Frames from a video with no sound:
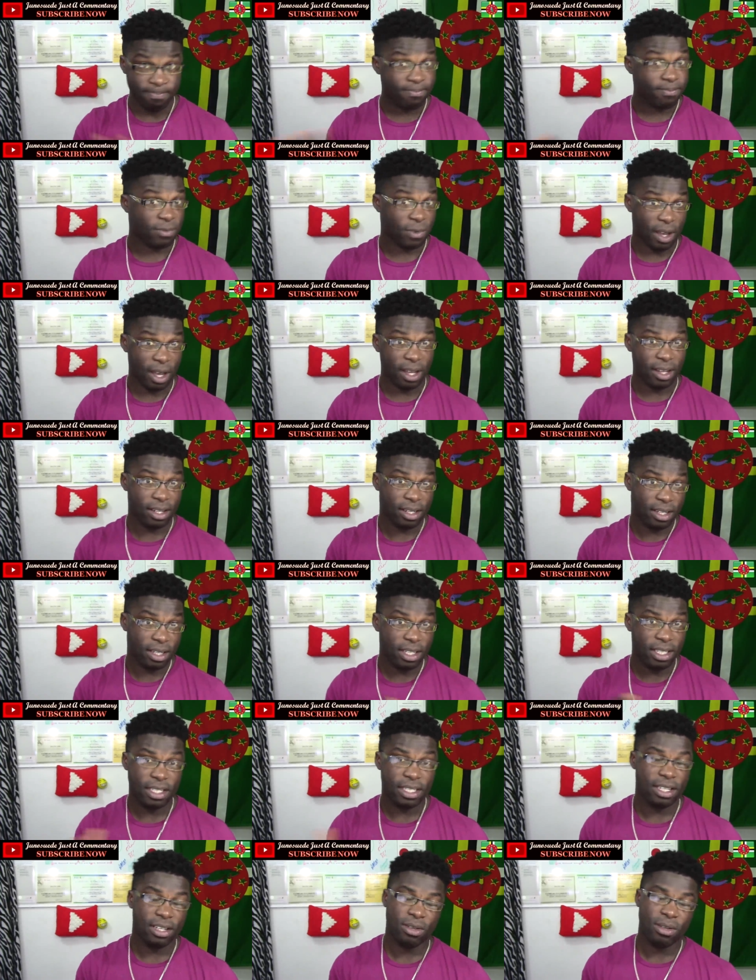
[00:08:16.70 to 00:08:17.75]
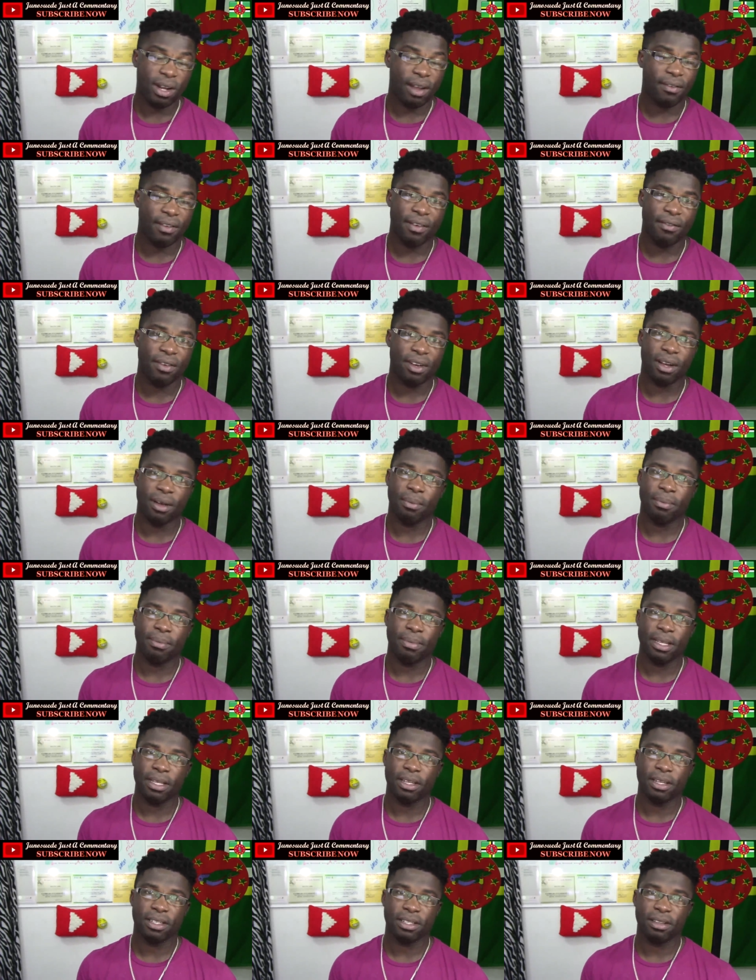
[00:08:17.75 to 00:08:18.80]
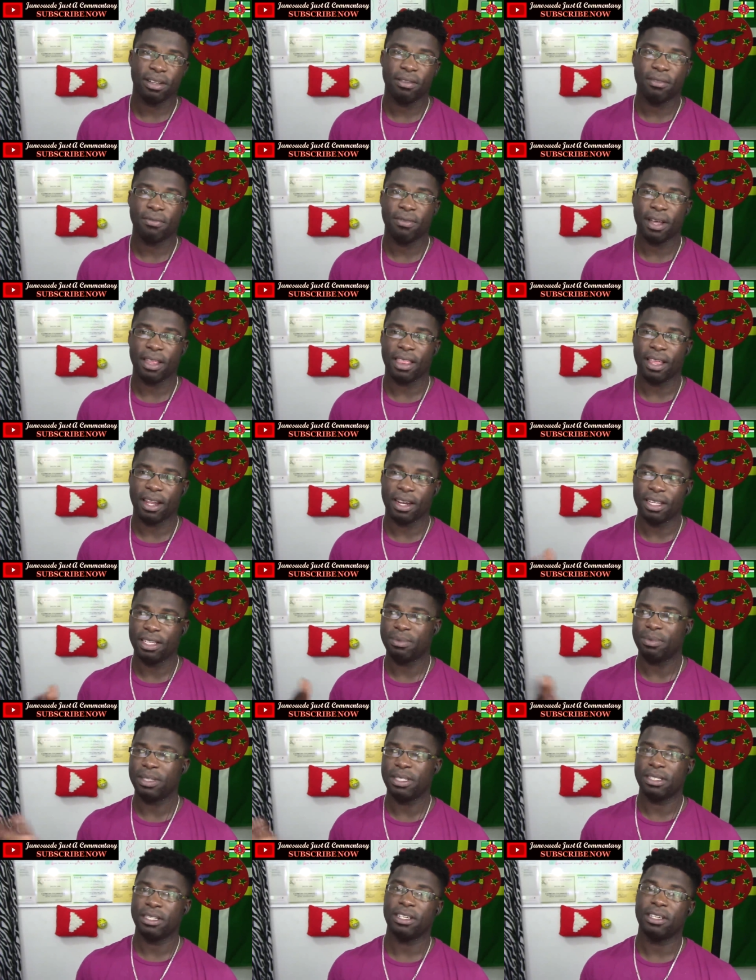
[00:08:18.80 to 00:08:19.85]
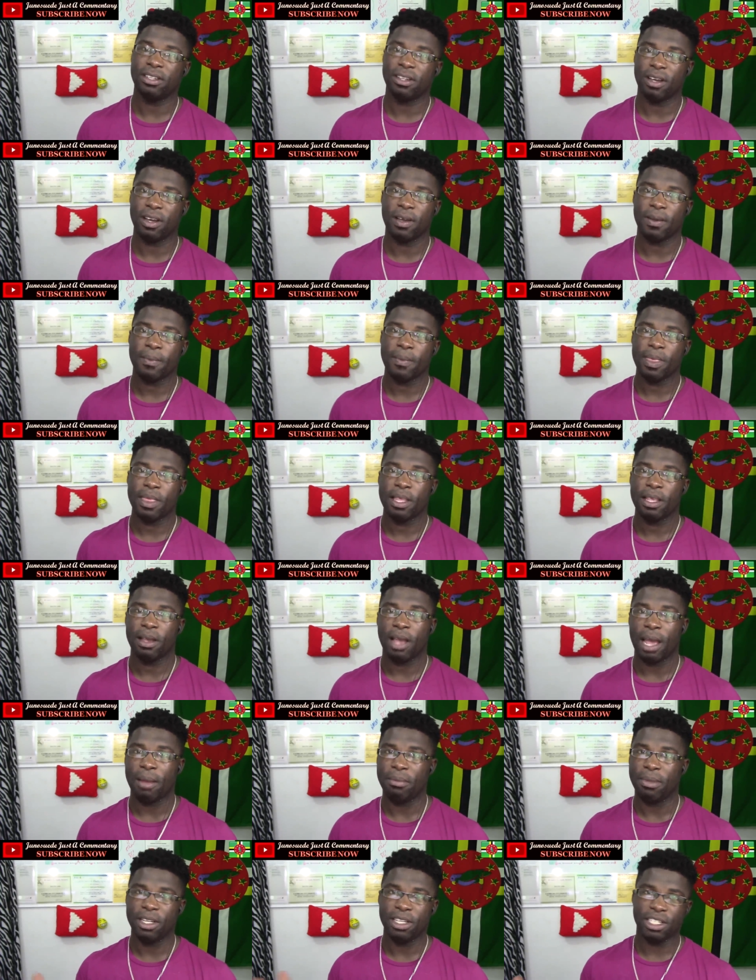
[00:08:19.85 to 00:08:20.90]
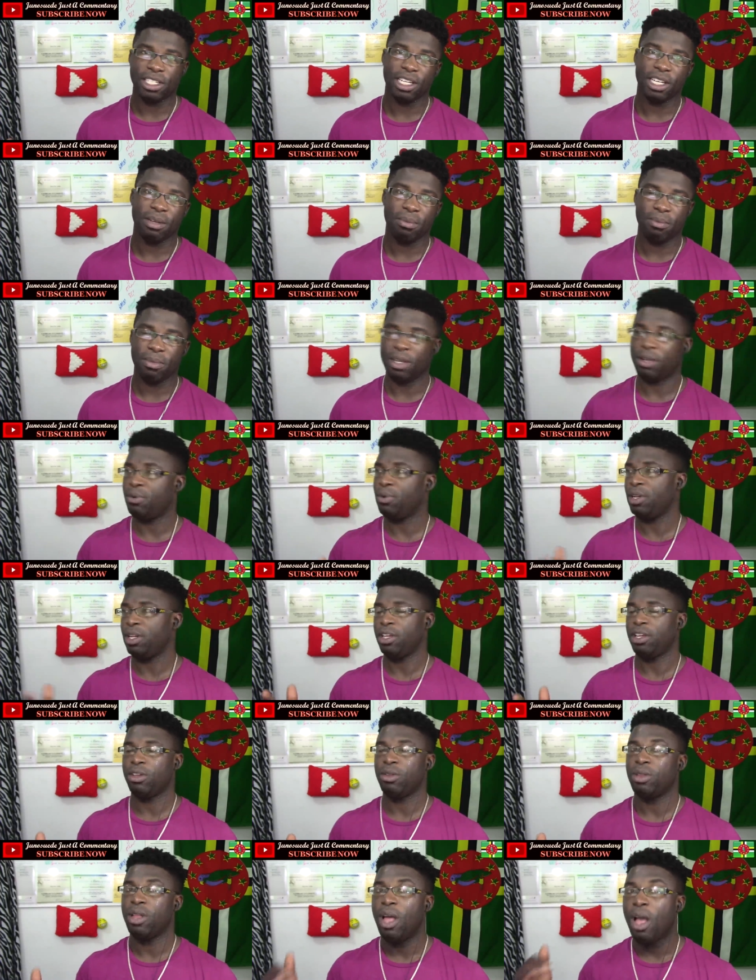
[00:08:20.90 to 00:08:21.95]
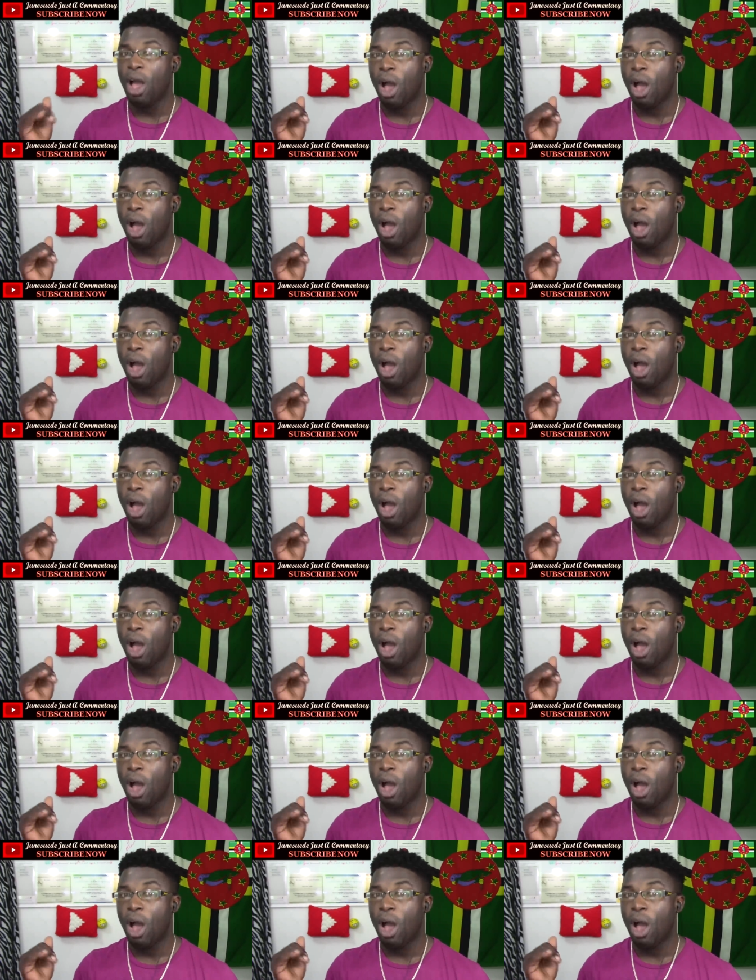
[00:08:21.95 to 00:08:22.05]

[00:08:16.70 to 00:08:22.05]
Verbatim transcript: right? Easily could have given up because of the fact that he's been turned down and been shamed, being ridiculed.